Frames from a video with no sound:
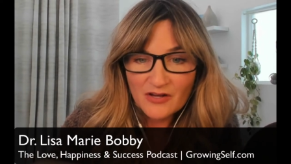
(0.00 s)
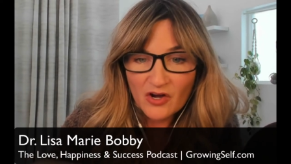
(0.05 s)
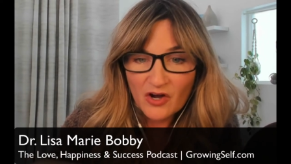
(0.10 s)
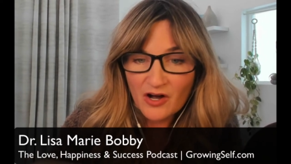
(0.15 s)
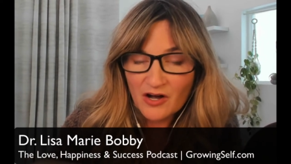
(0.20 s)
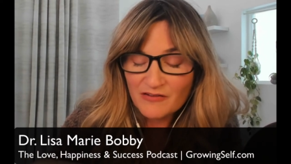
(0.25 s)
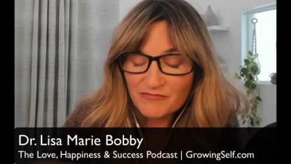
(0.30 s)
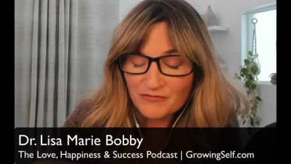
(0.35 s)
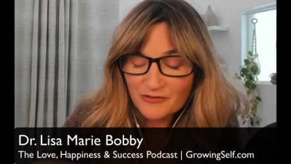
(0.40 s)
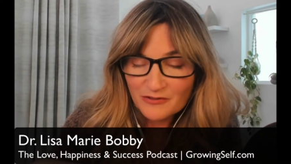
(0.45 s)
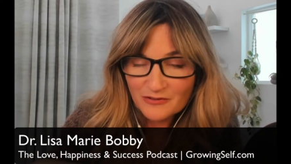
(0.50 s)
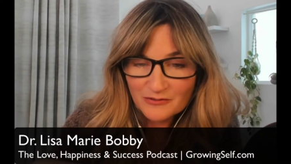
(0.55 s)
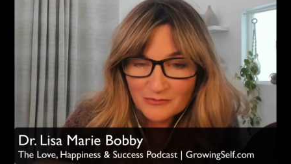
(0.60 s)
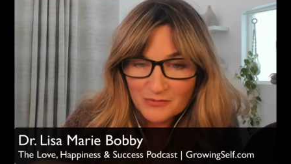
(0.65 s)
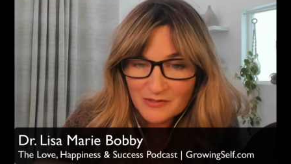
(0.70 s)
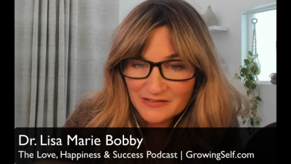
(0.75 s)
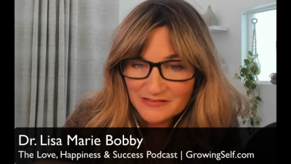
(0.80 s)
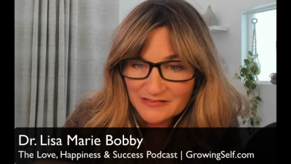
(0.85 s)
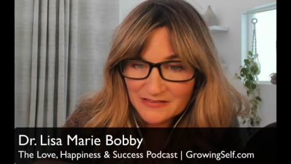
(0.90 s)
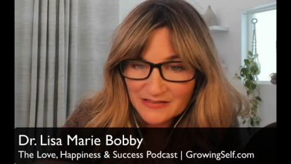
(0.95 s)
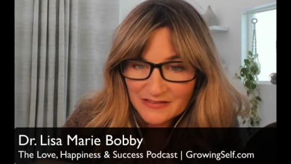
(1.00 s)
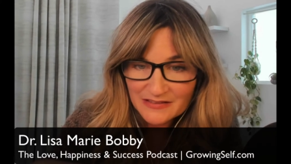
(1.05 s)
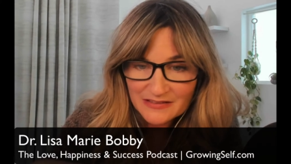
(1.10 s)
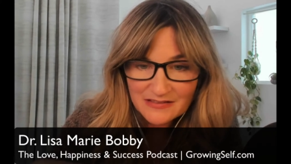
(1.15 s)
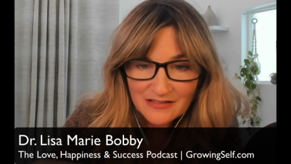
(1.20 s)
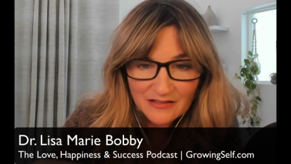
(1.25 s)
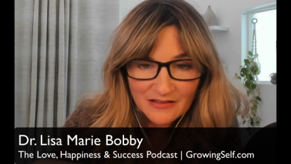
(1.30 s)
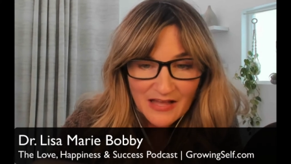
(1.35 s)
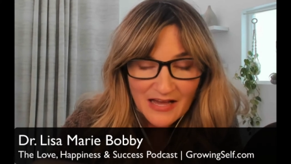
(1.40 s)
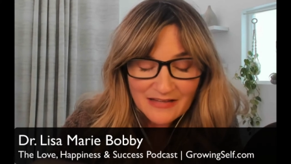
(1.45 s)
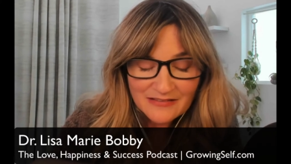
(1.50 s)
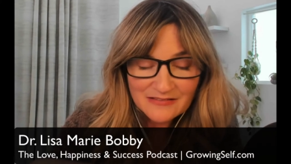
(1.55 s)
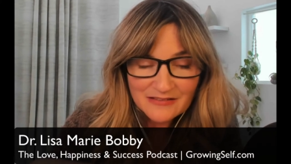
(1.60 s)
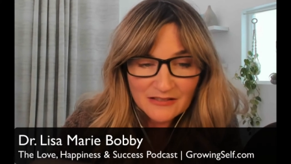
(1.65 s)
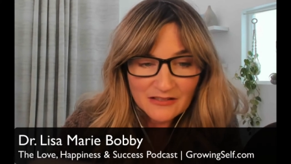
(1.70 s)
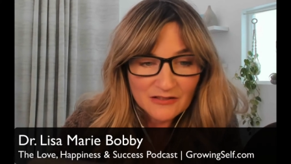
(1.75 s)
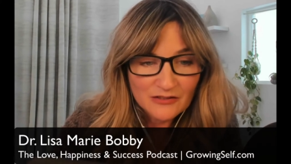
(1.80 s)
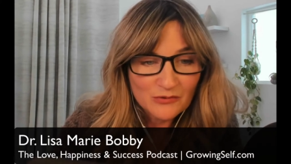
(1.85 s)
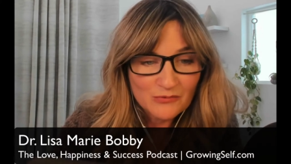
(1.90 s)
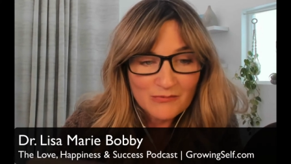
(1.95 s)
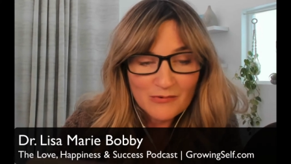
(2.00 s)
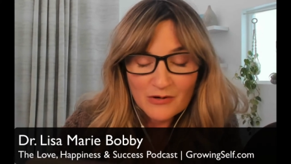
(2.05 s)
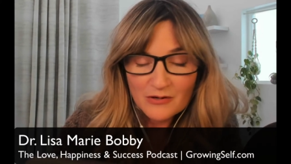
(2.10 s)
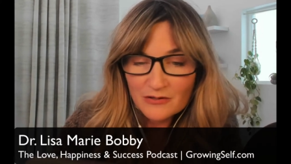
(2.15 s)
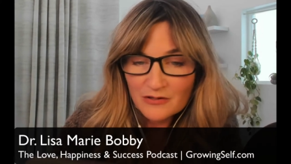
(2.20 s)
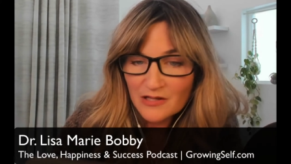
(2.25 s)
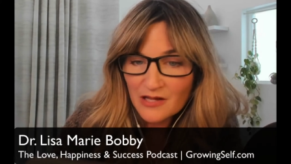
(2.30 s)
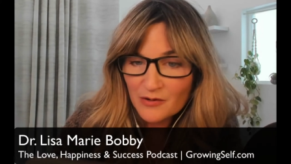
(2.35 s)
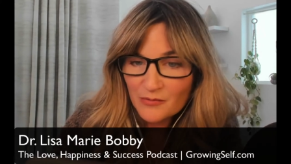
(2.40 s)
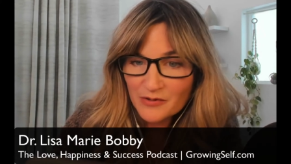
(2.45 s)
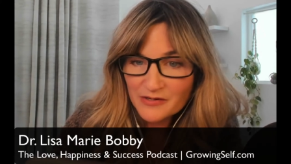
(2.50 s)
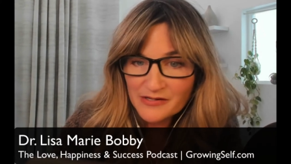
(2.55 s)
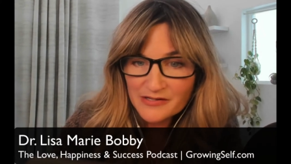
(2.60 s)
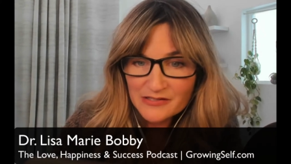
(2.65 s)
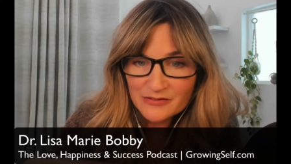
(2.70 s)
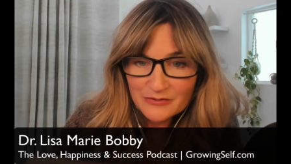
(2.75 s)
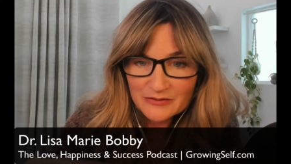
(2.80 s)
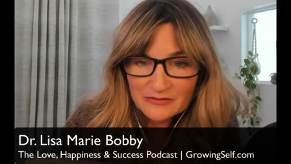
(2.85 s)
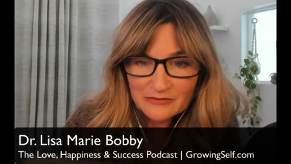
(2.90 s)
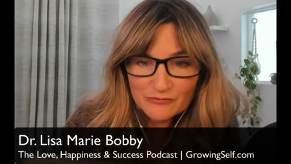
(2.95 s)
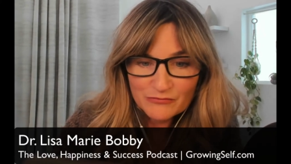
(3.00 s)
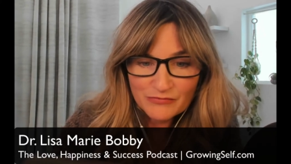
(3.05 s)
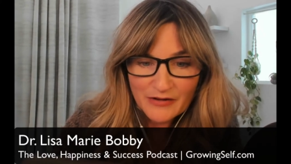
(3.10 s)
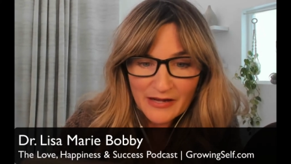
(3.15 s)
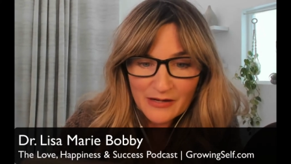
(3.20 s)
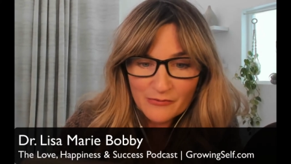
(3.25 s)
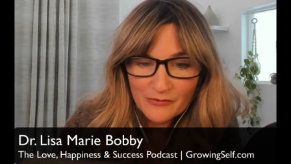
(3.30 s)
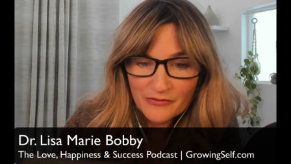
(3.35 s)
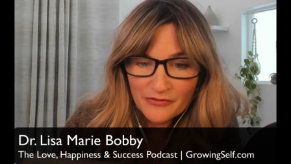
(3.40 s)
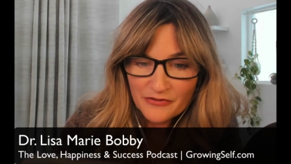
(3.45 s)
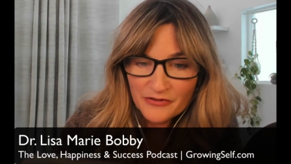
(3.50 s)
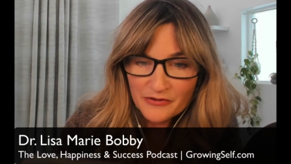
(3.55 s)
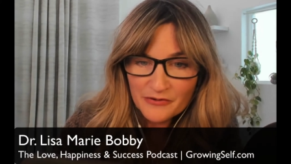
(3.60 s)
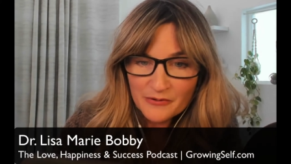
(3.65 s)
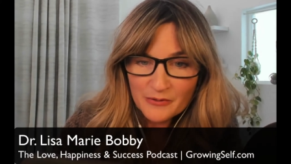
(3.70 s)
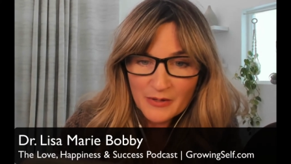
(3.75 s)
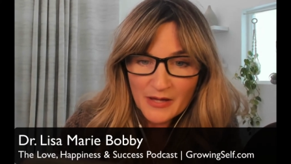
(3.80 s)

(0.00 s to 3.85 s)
awful, wasn't it? The last thing in the world I want to do is fight with you.